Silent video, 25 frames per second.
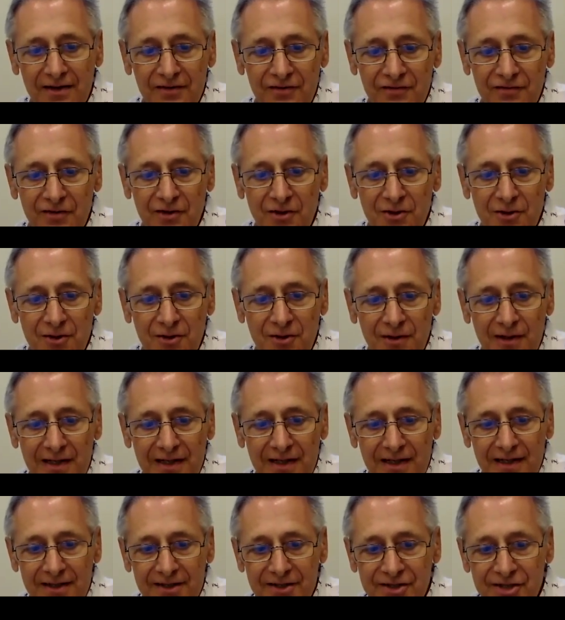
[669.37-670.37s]
So
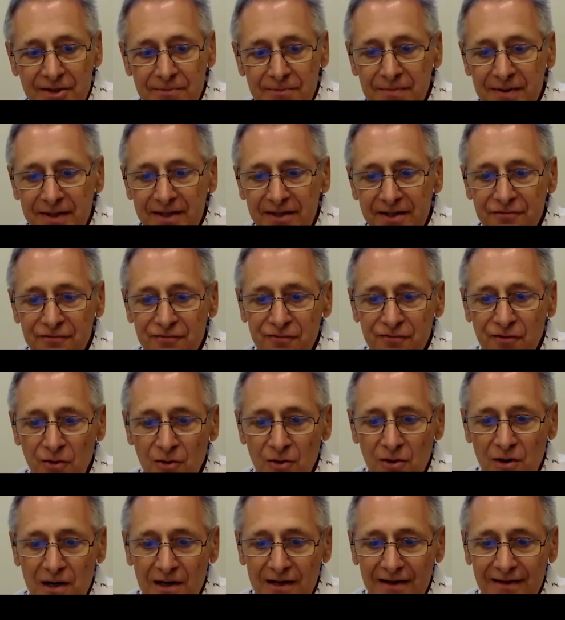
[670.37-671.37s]
uh,
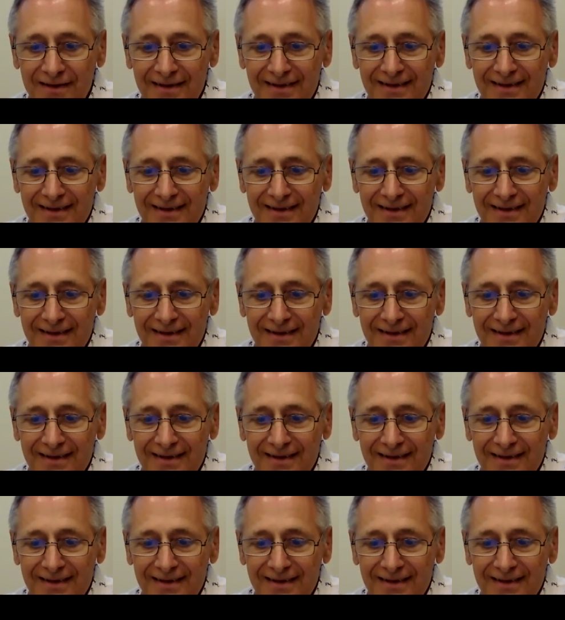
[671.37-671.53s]
GPT-4